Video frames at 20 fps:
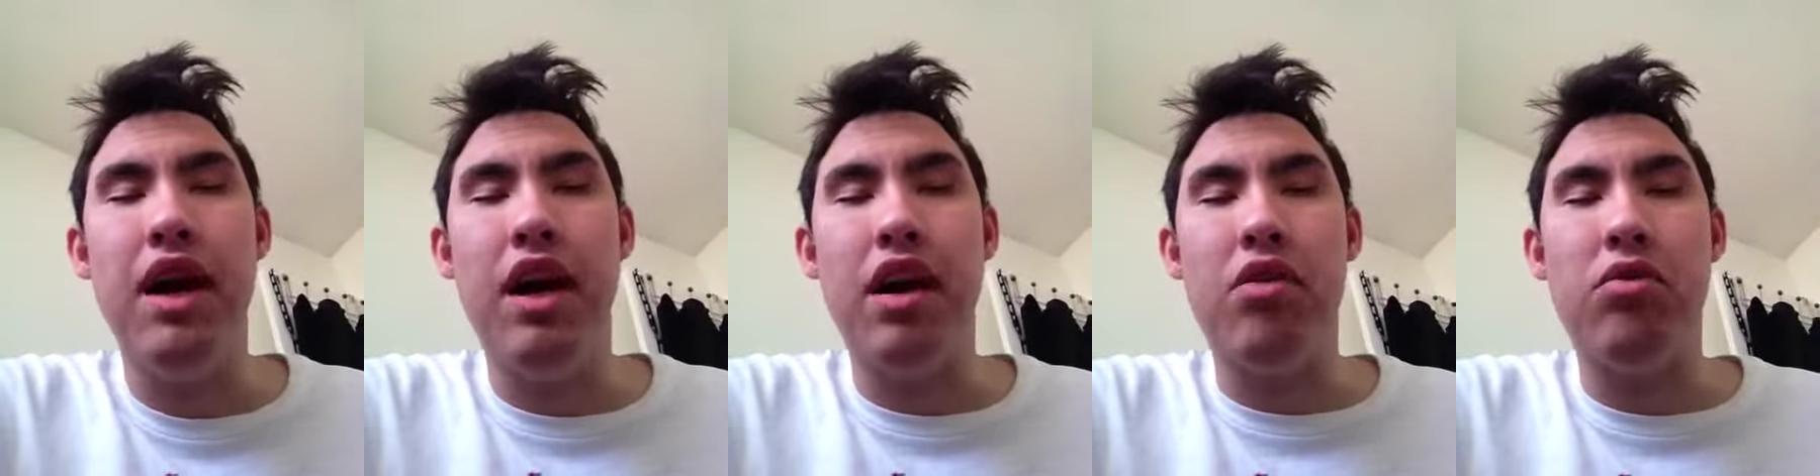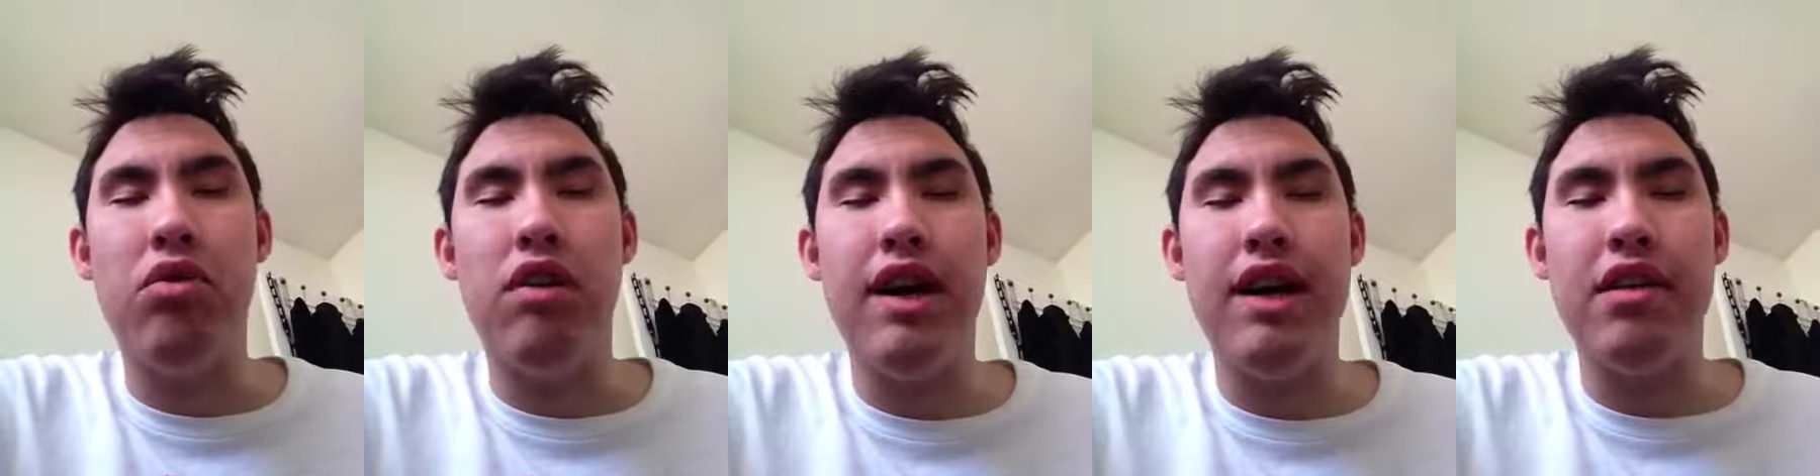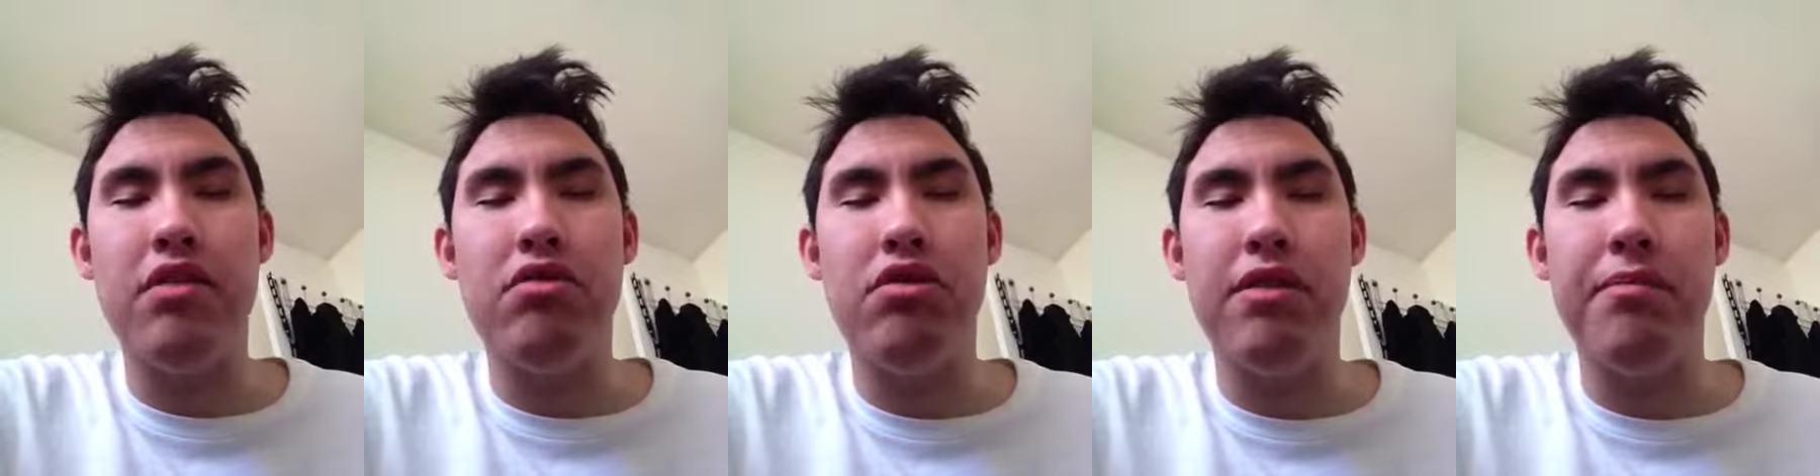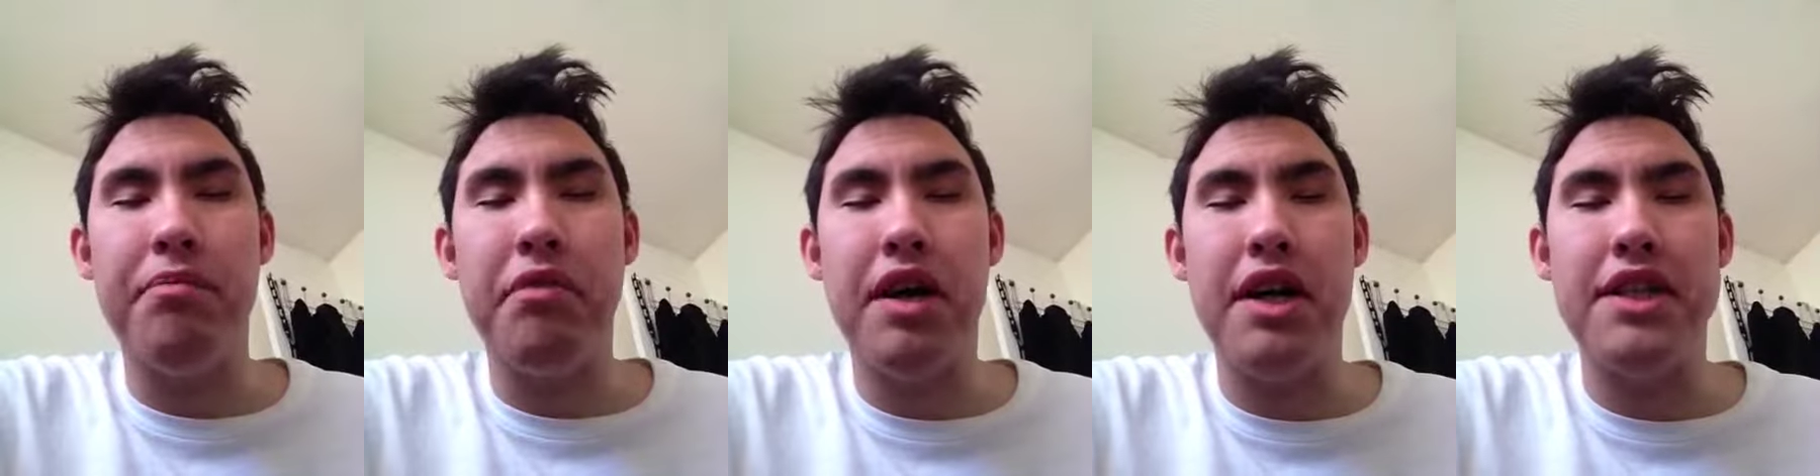a quad
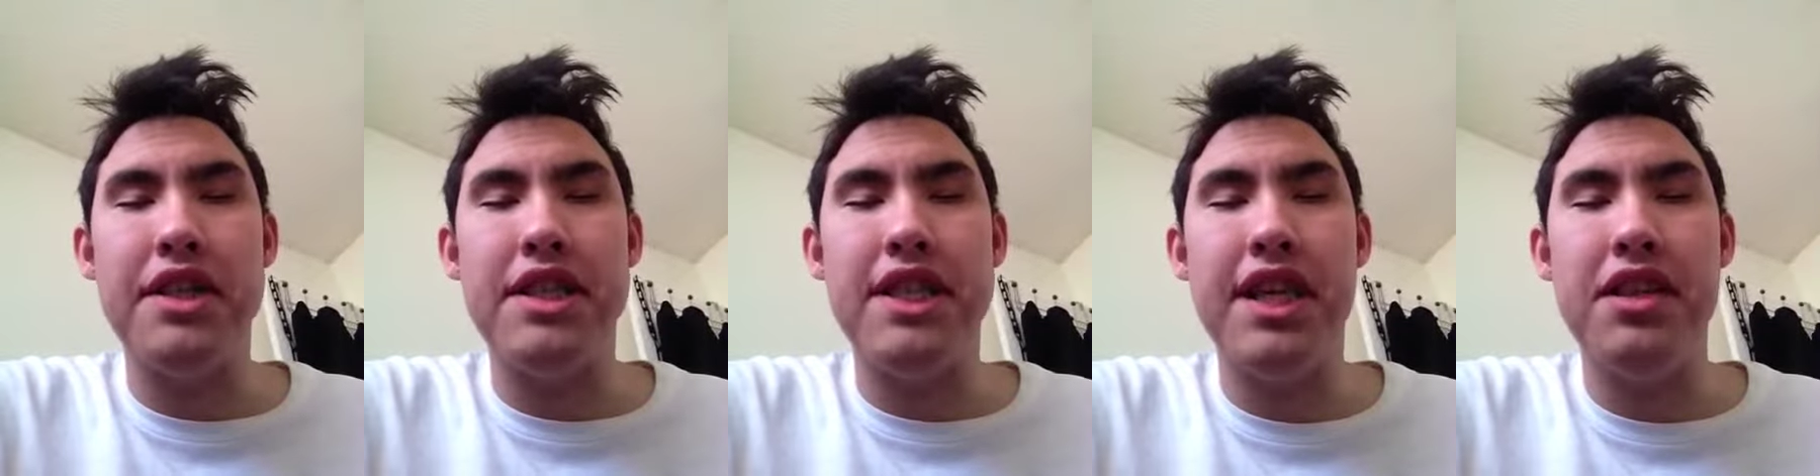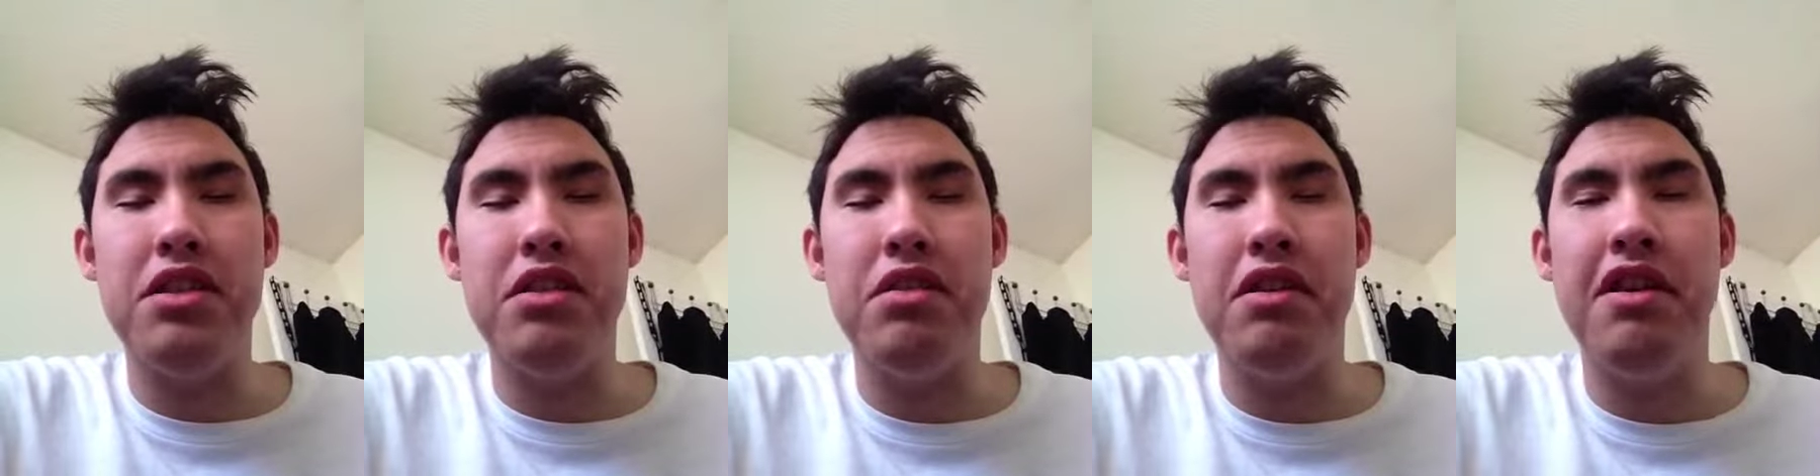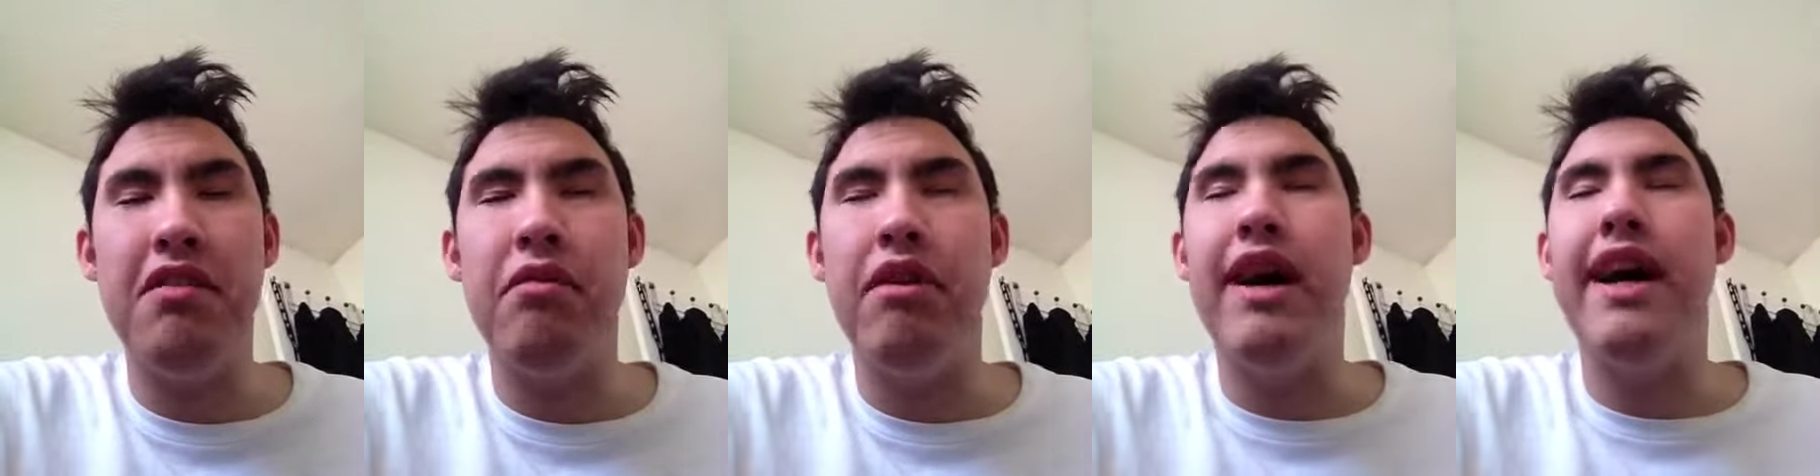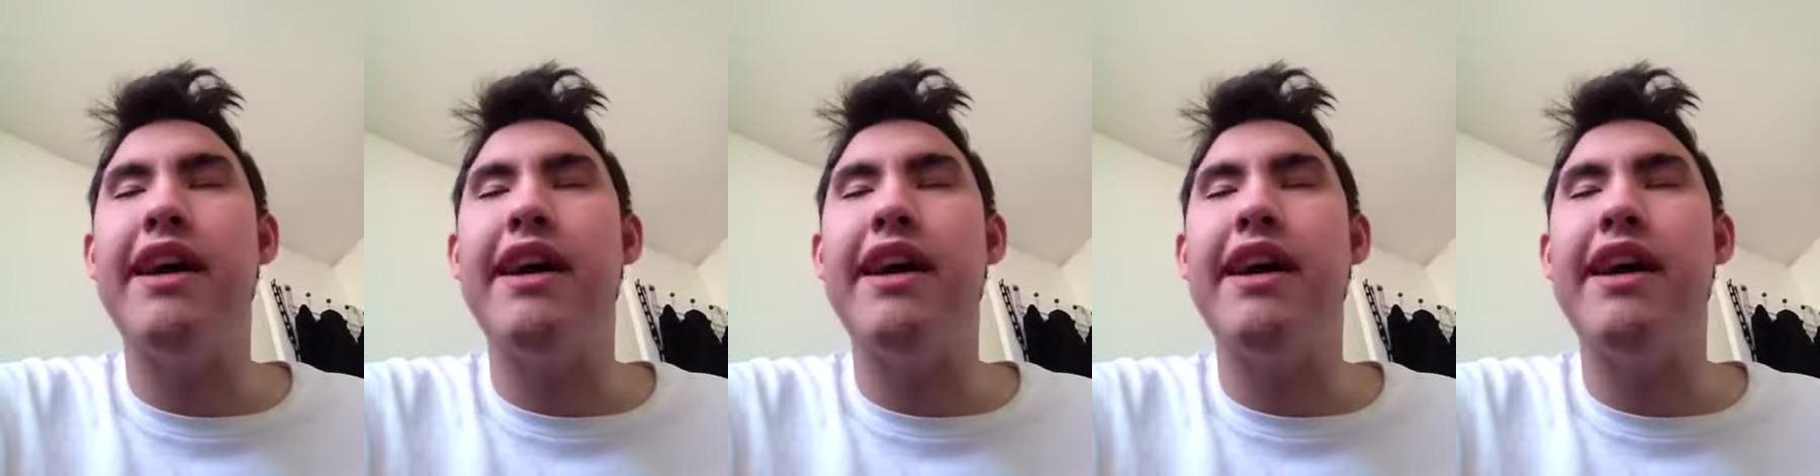core processor, you know,